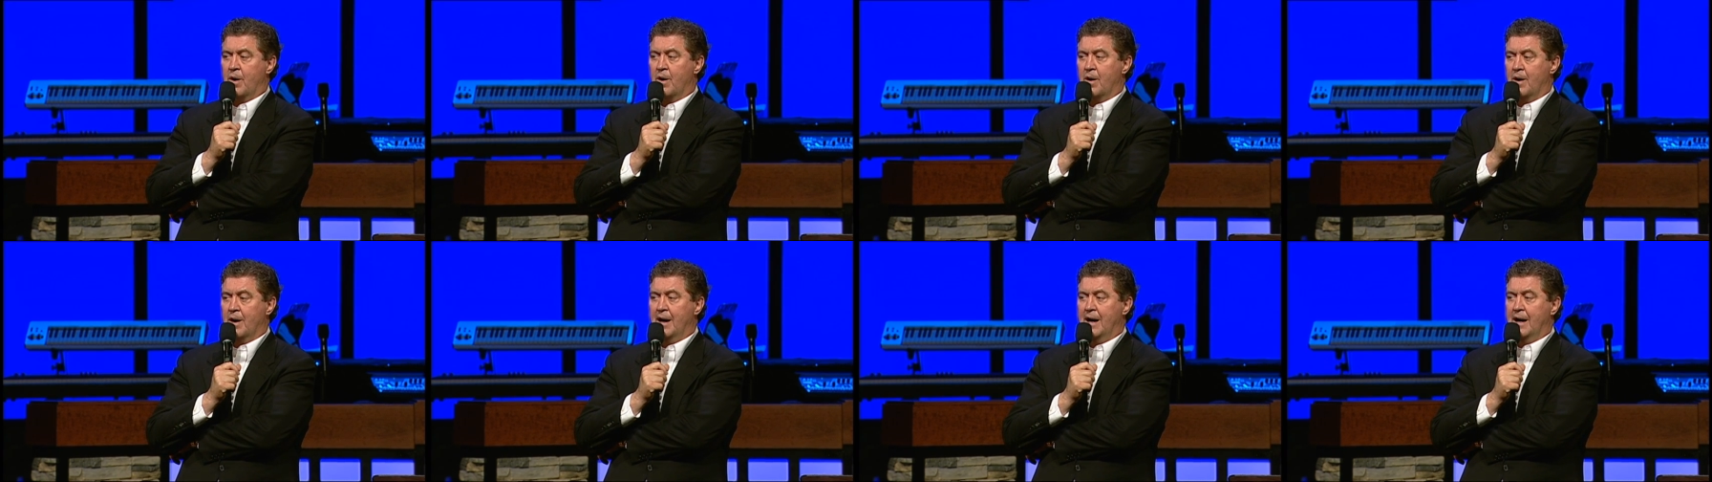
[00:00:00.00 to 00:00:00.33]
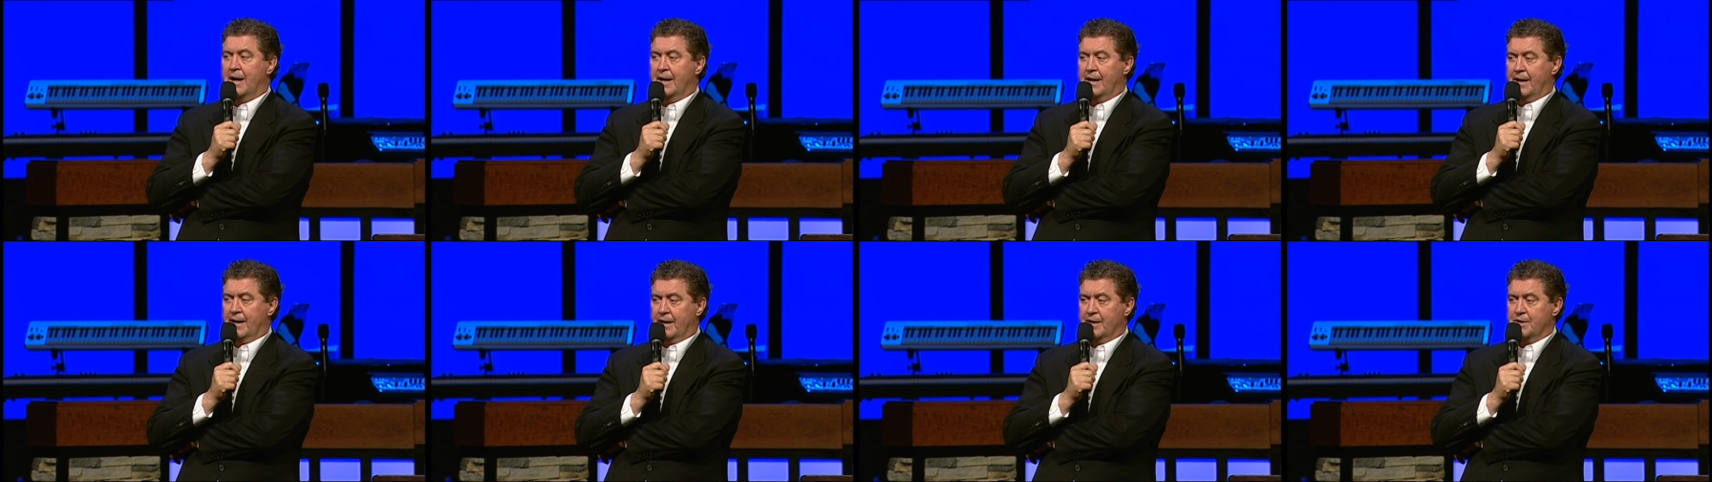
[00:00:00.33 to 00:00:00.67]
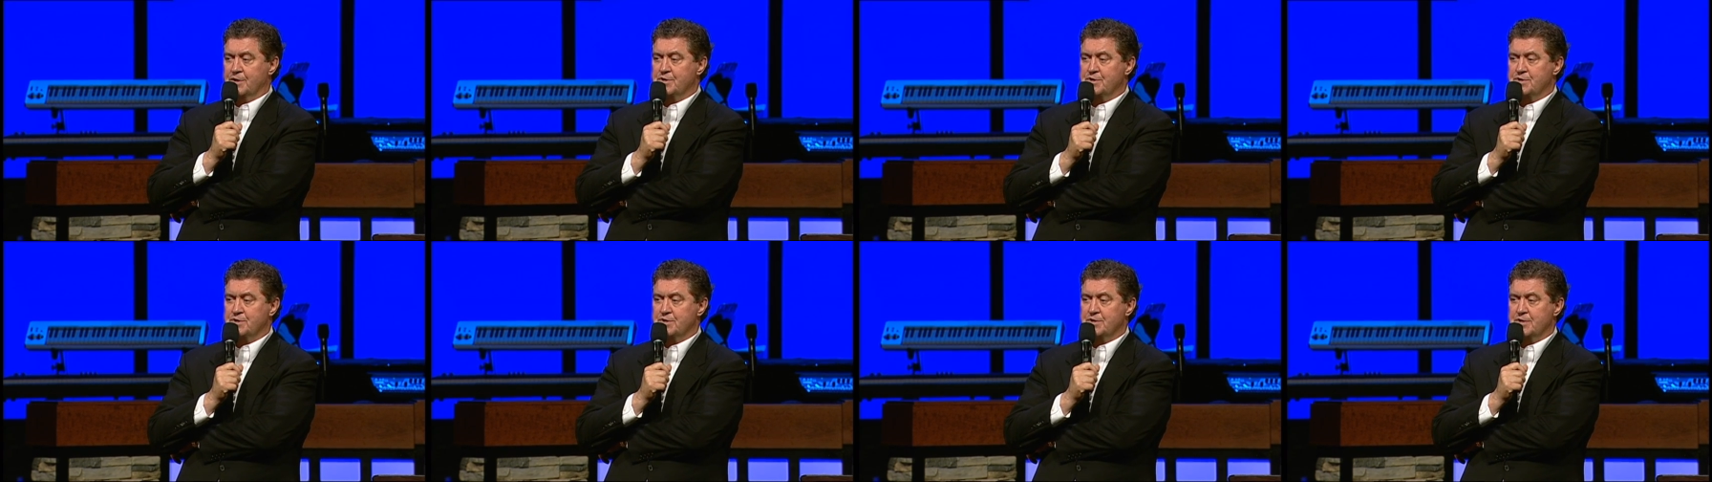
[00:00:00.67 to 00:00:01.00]
R I
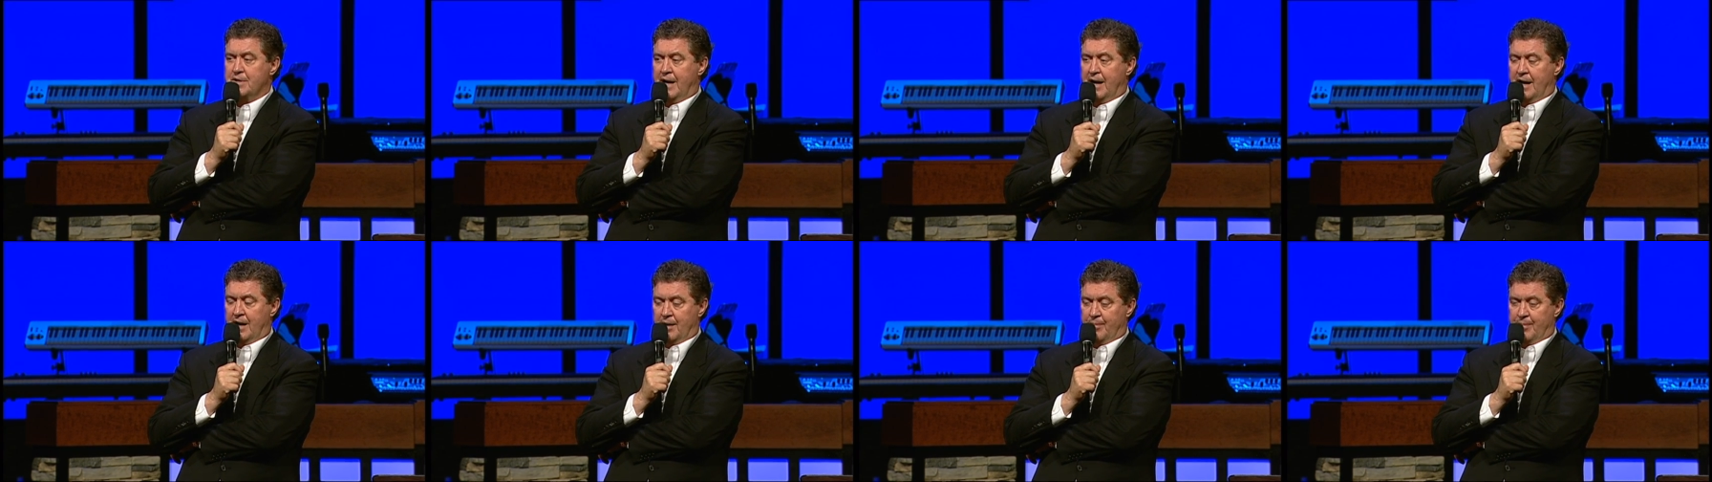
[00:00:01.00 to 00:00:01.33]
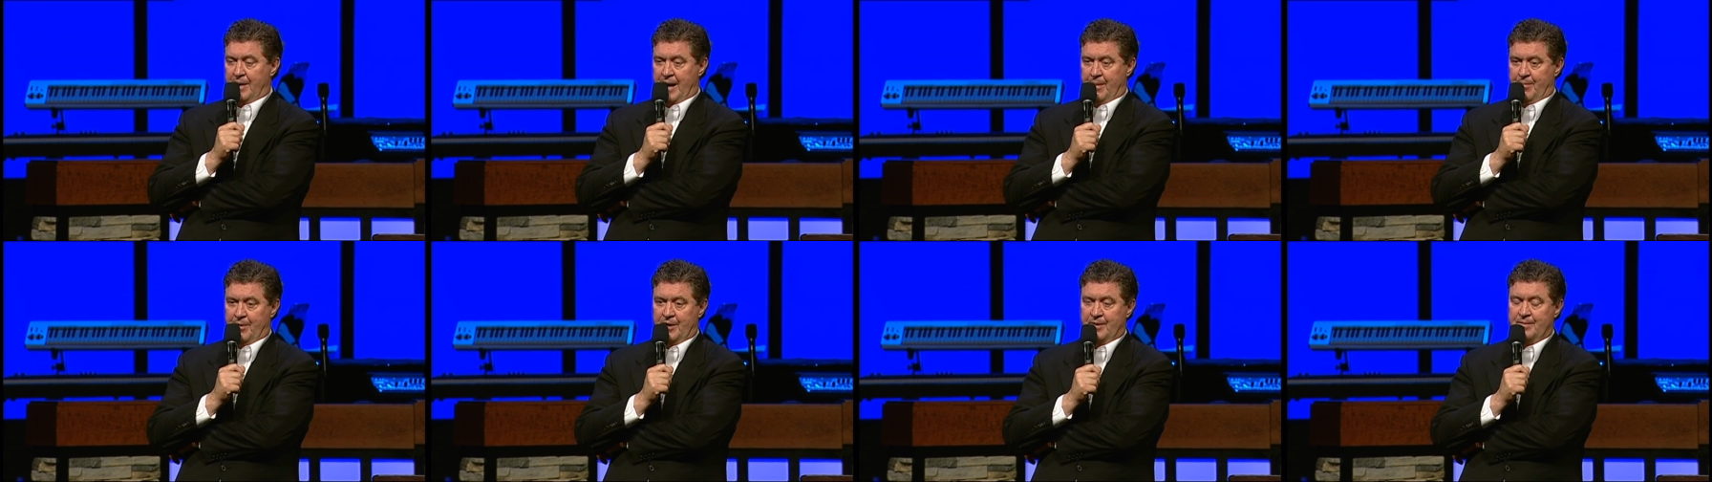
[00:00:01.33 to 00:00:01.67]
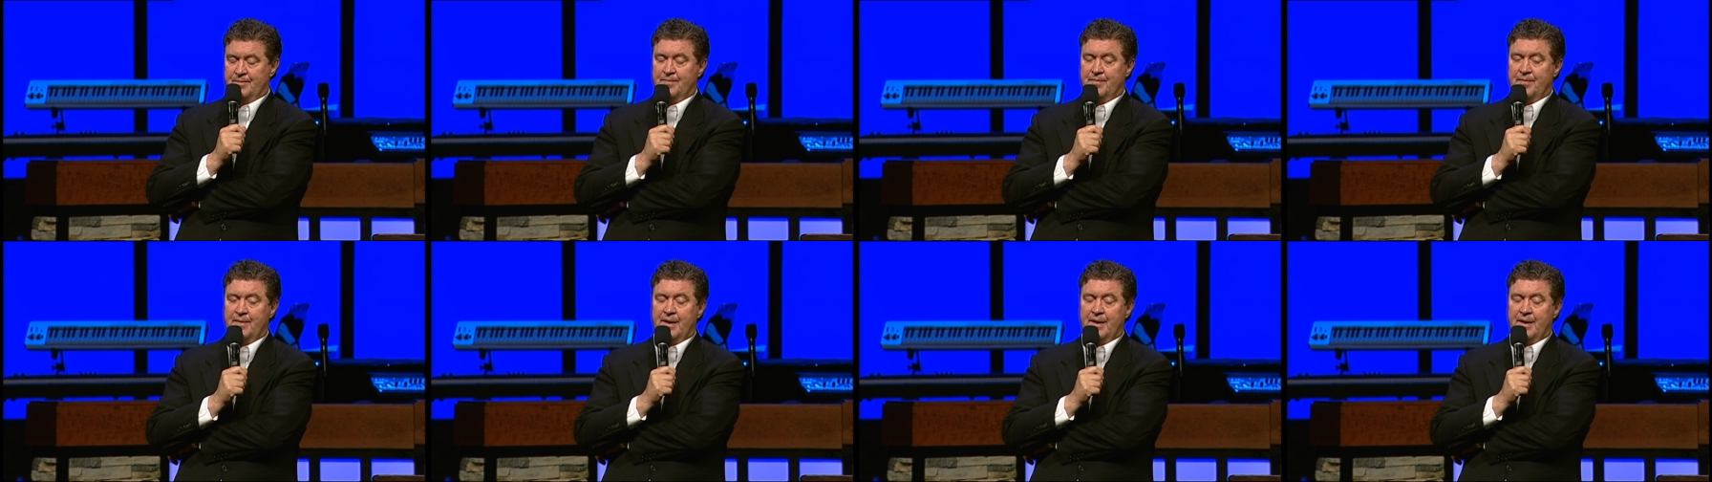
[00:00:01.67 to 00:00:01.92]
S, Alabama.